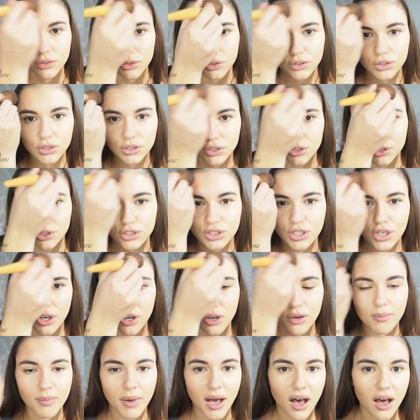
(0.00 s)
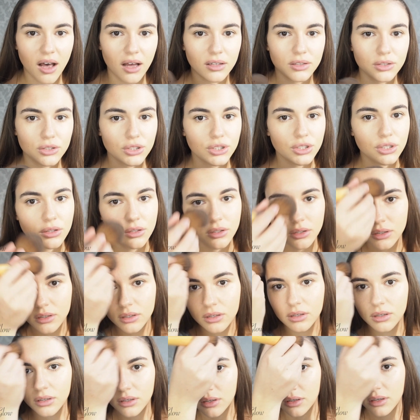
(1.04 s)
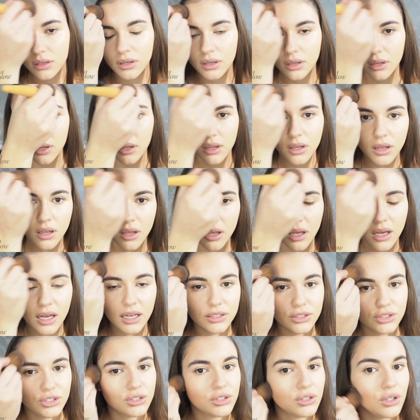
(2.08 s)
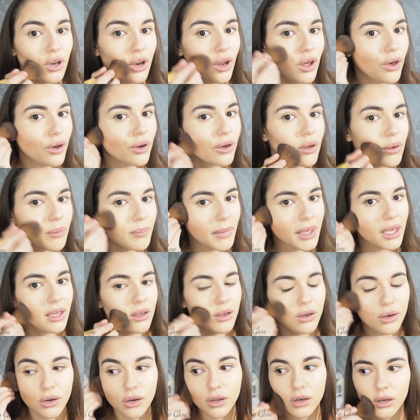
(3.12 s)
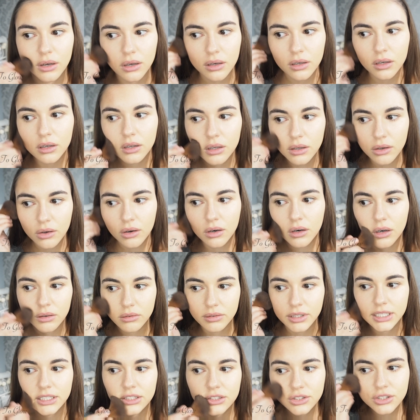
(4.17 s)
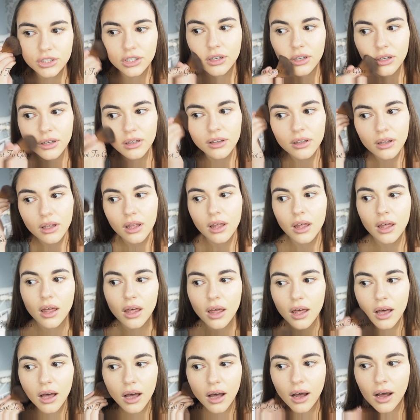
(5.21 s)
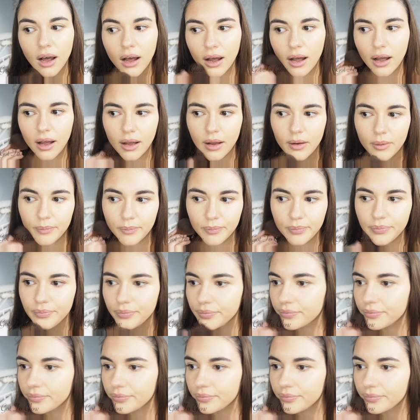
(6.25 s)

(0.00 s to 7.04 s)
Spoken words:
just too much and just make you look orange. But